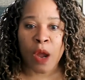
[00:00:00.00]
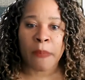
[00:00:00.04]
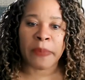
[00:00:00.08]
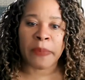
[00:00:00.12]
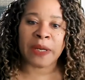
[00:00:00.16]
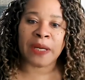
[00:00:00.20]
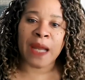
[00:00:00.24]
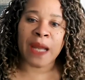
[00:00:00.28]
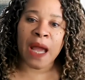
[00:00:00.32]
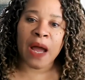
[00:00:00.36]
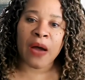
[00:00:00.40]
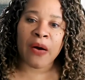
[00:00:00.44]

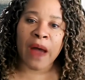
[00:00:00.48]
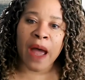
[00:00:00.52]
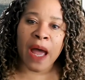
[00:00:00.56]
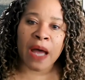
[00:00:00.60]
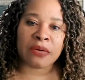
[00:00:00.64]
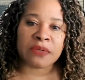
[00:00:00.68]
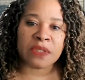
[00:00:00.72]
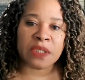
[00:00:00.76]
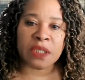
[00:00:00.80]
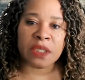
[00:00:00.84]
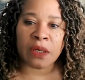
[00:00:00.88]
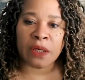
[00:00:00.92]
But now,
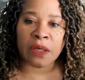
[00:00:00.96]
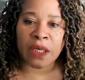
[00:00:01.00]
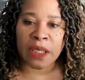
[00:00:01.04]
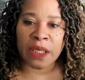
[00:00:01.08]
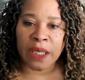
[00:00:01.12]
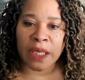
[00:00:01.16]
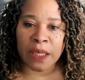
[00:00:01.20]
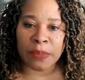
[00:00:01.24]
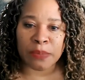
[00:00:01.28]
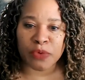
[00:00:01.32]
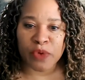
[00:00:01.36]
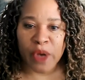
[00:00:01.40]
how's he going to
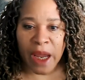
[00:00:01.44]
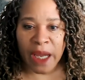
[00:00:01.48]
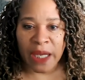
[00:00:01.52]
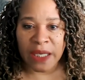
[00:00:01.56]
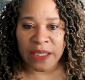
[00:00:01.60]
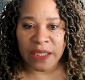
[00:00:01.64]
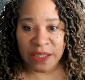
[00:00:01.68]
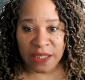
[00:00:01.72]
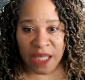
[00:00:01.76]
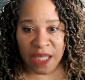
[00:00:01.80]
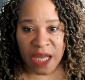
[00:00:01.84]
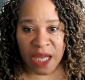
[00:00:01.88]
keep track
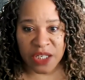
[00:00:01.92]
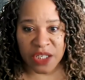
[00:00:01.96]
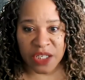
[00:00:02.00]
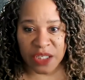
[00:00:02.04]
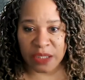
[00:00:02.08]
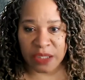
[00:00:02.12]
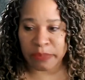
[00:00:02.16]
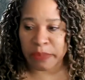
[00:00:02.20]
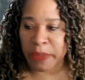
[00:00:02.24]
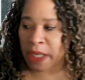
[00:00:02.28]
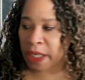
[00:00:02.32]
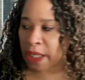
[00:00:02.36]
of
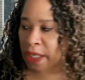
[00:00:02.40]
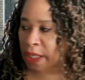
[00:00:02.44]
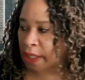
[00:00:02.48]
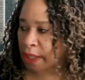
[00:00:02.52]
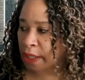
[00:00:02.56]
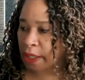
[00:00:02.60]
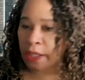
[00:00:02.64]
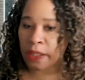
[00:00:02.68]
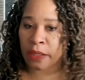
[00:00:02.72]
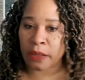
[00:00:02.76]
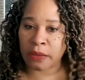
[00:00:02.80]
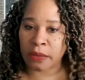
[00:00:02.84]
Sasha's money?
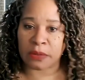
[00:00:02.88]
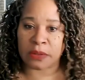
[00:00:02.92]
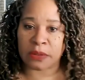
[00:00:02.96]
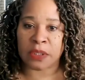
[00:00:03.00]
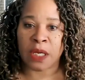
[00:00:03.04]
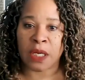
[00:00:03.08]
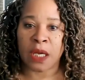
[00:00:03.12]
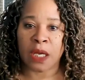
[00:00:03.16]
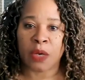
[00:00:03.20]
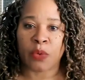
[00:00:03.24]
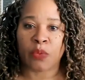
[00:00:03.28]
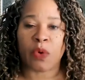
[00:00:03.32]
He knows,
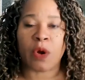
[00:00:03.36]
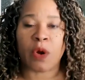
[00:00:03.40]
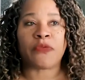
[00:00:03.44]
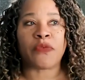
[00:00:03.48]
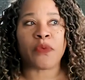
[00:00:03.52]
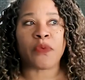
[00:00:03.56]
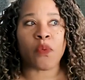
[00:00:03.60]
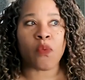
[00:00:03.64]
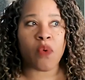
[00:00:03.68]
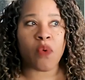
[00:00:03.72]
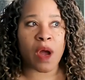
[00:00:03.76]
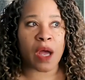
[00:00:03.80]
well,
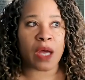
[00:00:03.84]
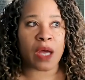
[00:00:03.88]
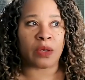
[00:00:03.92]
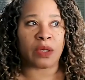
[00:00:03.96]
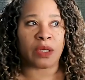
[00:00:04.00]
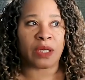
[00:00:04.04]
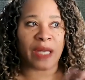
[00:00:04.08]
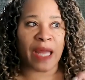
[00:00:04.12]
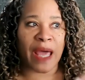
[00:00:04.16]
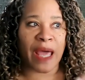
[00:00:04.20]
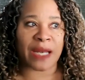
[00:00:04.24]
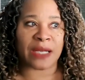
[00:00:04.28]
for
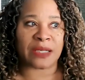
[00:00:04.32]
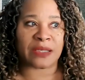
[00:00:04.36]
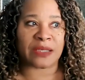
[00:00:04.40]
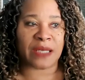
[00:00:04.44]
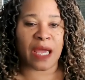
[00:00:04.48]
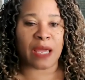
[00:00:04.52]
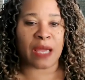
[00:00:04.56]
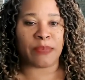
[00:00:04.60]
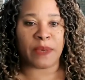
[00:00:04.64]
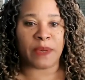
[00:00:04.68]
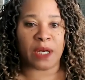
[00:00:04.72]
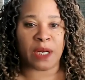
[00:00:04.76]
one, Gladys
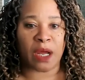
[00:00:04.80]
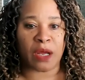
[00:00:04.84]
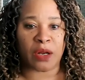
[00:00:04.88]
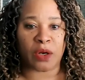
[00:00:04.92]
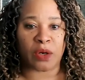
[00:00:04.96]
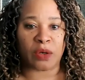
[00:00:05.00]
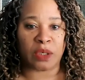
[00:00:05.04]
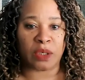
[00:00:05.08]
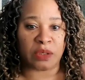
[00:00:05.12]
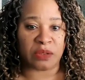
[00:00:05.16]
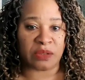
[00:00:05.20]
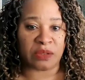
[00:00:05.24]
came in on
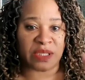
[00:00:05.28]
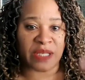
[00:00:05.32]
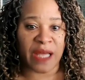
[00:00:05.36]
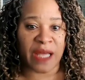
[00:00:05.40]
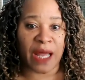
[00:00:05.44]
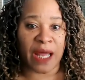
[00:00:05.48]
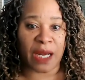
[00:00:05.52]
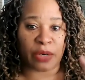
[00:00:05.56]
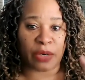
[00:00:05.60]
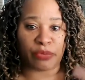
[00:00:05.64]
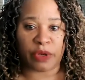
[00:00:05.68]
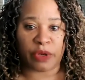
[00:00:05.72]
her little
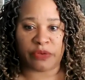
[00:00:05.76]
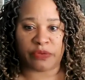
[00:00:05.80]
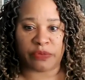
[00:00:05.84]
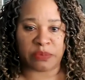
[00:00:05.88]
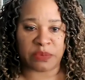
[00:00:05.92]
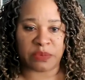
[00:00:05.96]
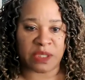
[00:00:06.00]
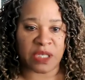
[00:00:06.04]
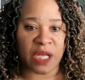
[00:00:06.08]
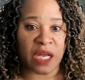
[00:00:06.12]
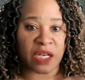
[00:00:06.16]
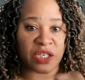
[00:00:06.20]
salary
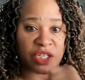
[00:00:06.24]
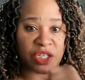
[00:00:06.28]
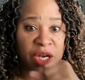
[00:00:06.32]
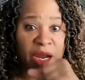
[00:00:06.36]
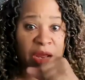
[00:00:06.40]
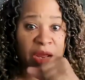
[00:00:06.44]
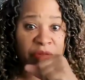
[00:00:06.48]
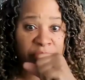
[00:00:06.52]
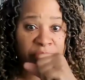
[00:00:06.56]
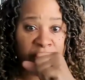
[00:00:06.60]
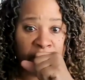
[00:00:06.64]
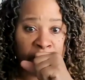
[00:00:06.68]
from Sasha,
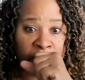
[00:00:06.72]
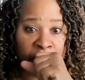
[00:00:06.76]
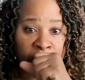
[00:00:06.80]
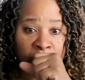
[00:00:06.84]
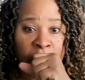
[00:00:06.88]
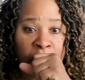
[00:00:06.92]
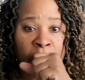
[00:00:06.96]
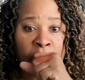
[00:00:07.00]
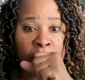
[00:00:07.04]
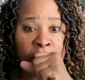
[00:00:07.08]
I think.